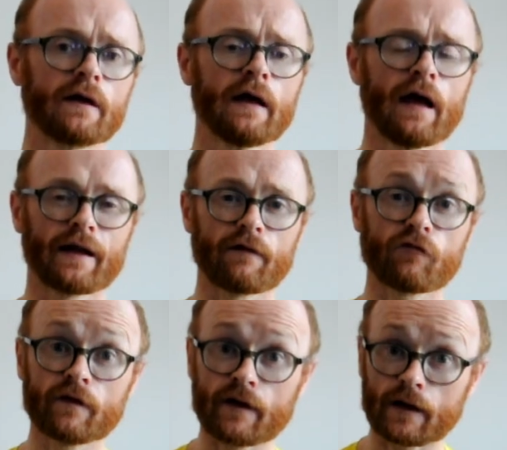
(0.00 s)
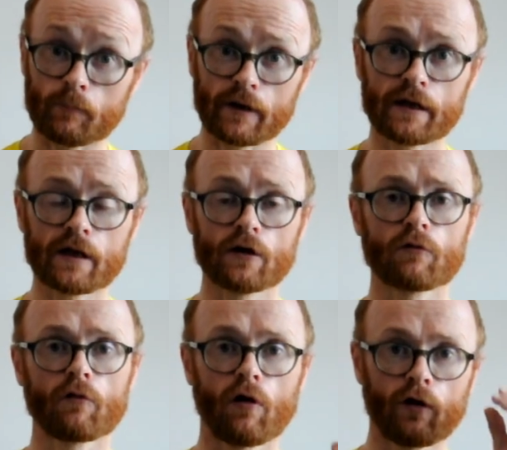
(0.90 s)
And I've seen that a bit here
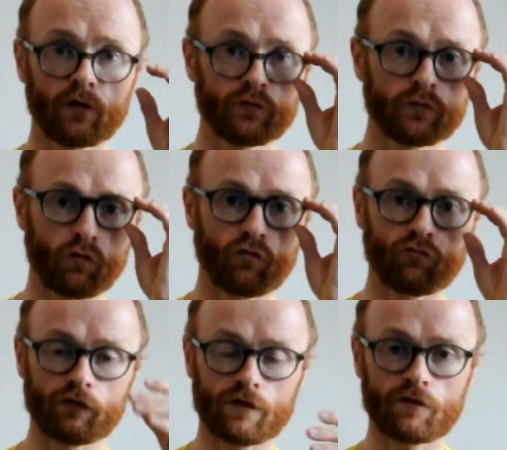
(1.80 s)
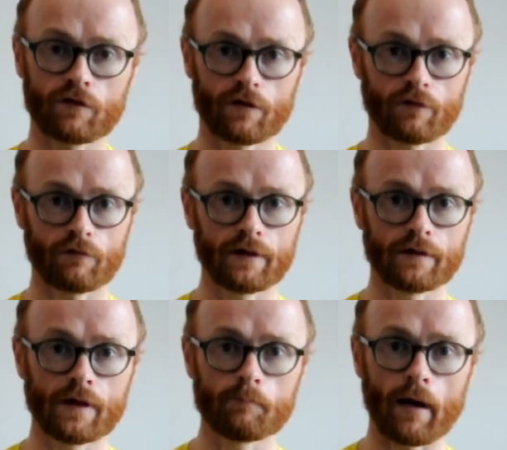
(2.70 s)
on the streets here in, in
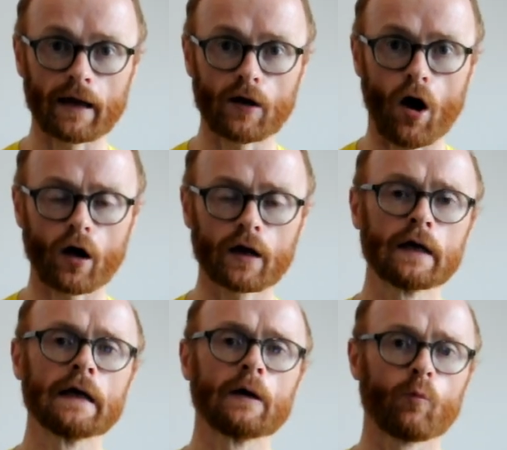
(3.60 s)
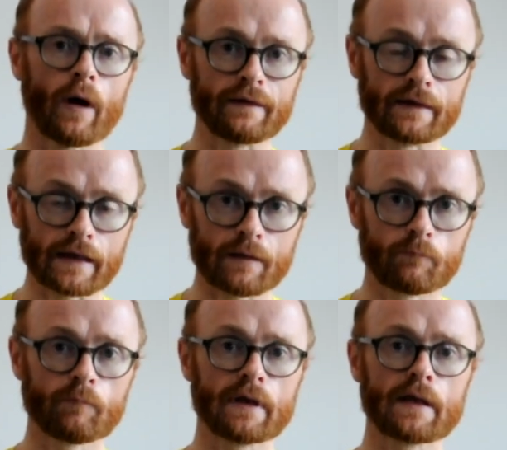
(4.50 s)
Bangkok when they can
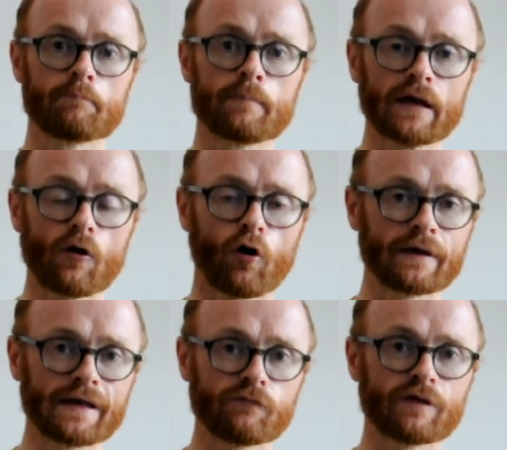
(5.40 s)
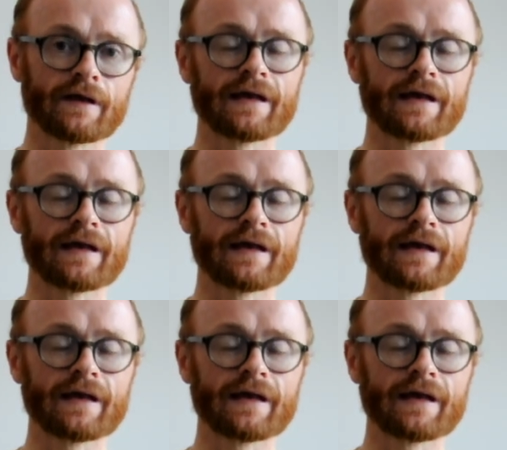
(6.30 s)
be a bit uneven.